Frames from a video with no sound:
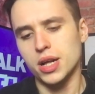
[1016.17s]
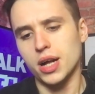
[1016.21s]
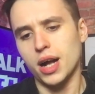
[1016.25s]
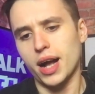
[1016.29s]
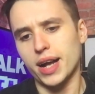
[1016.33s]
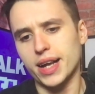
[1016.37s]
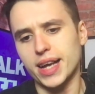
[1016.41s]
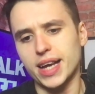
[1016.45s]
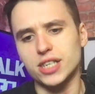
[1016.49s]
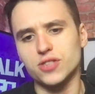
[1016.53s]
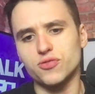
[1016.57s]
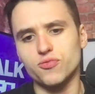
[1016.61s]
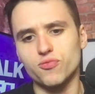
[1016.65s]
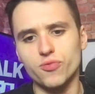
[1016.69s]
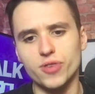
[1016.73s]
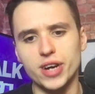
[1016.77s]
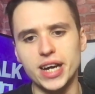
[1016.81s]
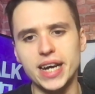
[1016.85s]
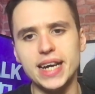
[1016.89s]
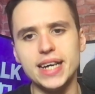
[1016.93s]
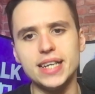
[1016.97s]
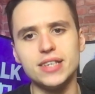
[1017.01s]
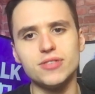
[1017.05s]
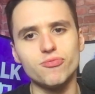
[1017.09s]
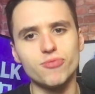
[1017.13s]
I guess
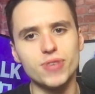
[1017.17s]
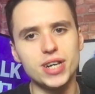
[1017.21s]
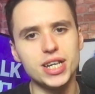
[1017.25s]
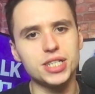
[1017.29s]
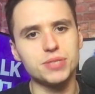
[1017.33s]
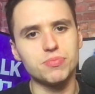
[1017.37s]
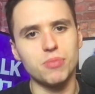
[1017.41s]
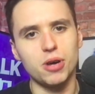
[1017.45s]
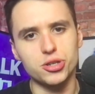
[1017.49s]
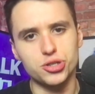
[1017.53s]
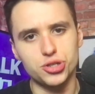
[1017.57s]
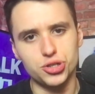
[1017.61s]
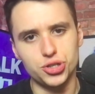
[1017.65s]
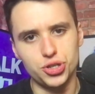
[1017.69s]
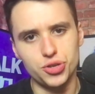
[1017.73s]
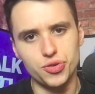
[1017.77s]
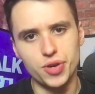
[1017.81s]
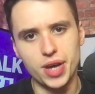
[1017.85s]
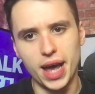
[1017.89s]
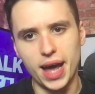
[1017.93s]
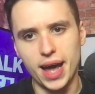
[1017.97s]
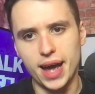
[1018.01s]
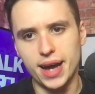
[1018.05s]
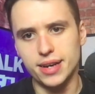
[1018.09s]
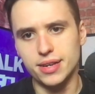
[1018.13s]
read as much as you
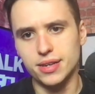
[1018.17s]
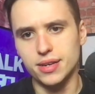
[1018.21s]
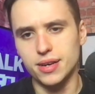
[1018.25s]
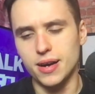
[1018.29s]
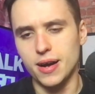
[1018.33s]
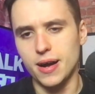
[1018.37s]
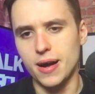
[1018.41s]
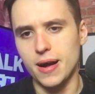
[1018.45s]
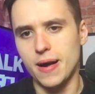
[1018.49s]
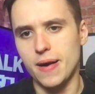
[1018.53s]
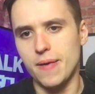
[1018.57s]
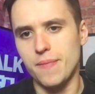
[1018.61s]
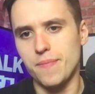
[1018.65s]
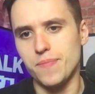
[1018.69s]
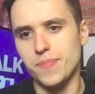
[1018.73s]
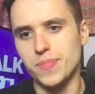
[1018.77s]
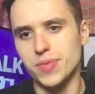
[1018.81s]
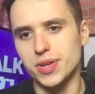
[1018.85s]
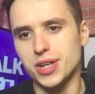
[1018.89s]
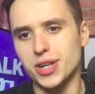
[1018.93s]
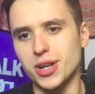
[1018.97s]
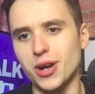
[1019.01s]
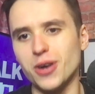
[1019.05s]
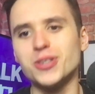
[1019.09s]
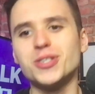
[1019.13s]
can.
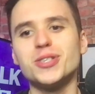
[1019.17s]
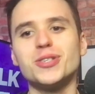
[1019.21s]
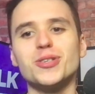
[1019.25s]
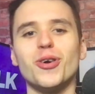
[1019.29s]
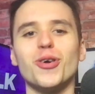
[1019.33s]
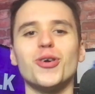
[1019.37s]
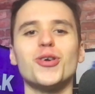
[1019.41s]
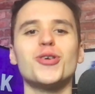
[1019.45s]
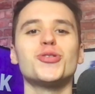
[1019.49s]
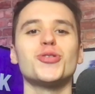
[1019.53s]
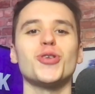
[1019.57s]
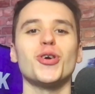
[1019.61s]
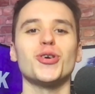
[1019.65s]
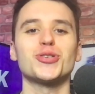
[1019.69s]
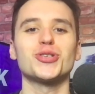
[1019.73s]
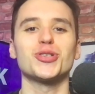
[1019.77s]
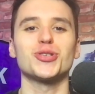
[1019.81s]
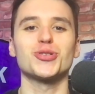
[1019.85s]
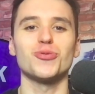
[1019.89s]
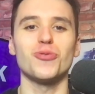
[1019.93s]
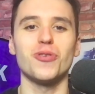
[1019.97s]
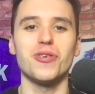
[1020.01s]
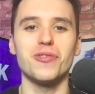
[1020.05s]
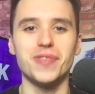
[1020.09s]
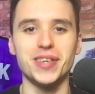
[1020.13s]
You know, not to
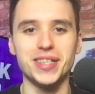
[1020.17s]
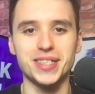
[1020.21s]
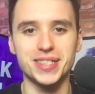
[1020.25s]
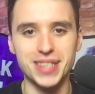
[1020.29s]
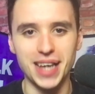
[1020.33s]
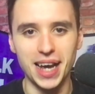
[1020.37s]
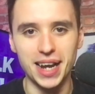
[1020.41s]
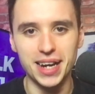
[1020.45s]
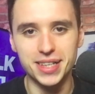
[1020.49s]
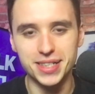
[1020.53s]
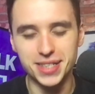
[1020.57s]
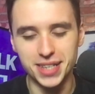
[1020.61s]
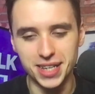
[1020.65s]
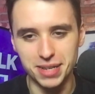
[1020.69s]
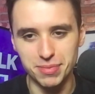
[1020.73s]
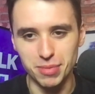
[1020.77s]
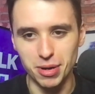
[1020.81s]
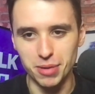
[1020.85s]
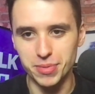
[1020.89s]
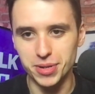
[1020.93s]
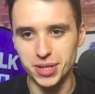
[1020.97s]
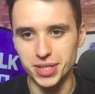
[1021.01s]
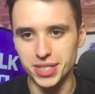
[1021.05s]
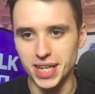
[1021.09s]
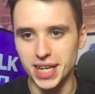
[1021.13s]
sort of insanity at the
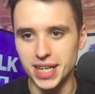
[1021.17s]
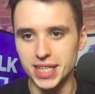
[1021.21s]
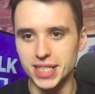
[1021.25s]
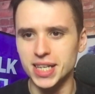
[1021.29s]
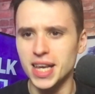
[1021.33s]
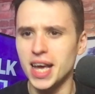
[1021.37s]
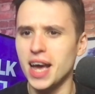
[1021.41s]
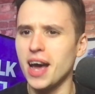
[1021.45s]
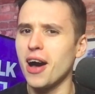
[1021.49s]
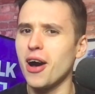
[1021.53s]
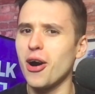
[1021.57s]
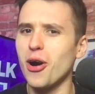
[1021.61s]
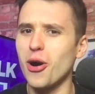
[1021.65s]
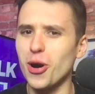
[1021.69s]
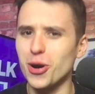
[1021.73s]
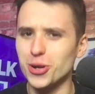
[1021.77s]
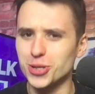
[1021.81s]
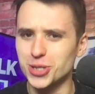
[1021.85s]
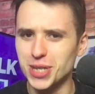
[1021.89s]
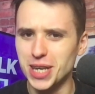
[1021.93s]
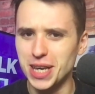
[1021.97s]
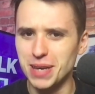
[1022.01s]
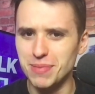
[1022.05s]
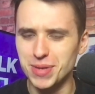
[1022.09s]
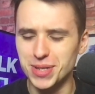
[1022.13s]
moment, because it is hard
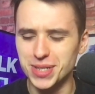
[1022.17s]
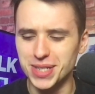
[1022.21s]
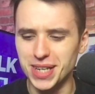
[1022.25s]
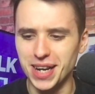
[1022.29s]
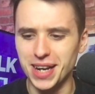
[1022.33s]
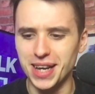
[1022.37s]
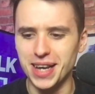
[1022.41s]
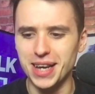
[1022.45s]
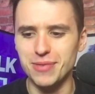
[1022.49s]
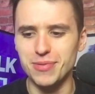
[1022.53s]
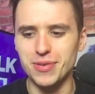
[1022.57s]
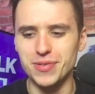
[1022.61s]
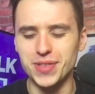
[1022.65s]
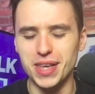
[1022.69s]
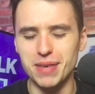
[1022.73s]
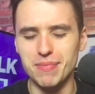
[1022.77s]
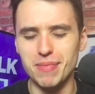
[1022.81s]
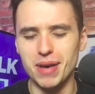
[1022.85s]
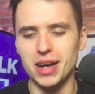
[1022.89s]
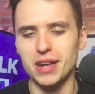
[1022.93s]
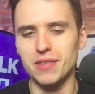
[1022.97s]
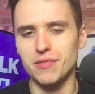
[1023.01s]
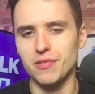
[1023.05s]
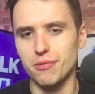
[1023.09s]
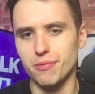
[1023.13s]
to keep your sanity with the
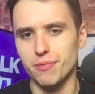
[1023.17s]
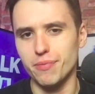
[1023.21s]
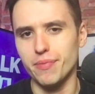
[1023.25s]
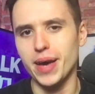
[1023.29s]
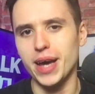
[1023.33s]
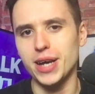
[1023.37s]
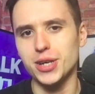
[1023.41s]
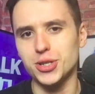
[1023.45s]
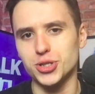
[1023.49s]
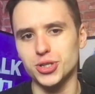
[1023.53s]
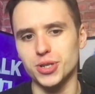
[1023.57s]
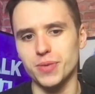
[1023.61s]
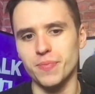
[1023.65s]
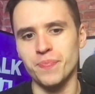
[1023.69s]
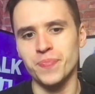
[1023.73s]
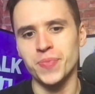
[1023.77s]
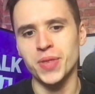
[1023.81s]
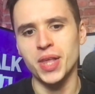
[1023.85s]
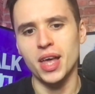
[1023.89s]
amount of information.